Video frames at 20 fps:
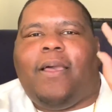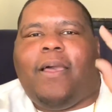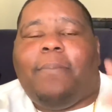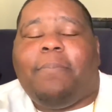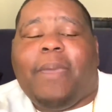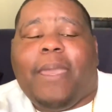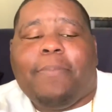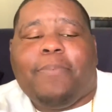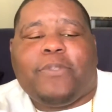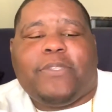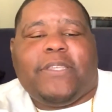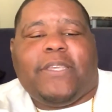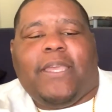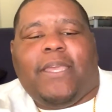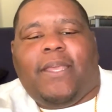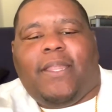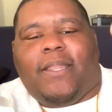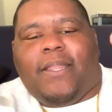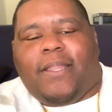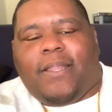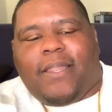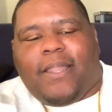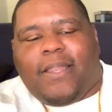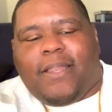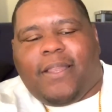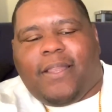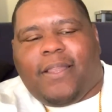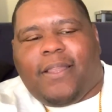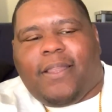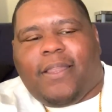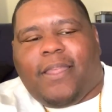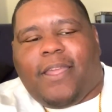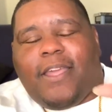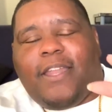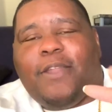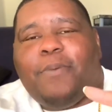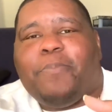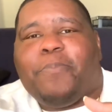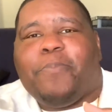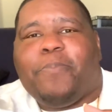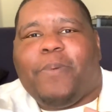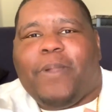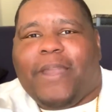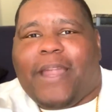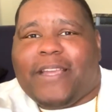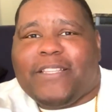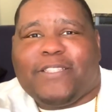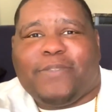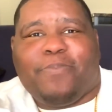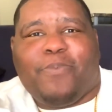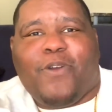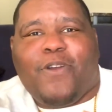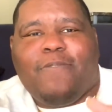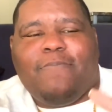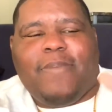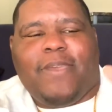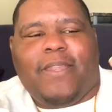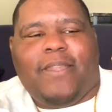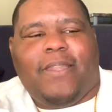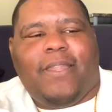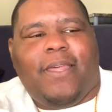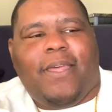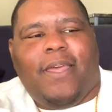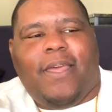I'm able to get a nice apartment,